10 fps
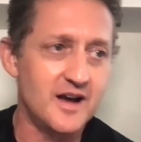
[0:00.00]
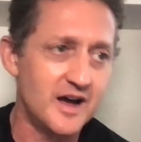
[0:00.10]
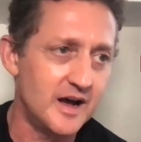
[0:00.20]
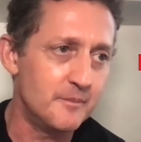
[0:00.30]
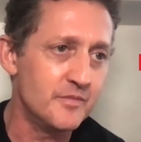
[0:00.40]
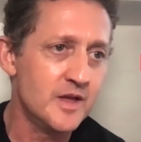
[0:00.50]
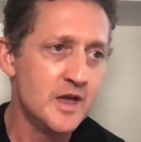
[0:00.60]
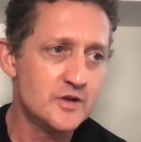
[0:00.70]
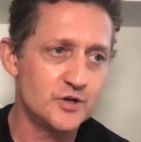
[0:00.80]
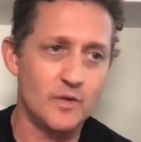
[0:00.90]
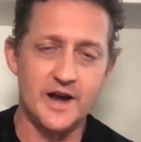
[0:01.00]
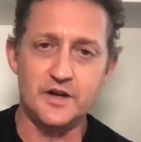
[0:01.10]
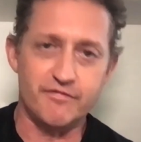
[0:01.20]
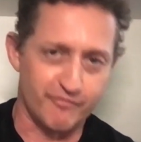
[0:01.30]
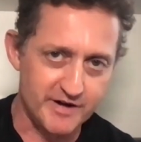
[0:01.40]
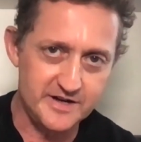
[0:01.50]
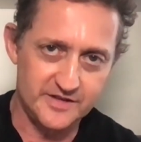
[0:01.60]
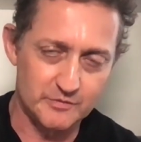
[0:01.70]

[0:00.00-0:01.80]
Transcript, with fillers: Um, so when I did Freaked,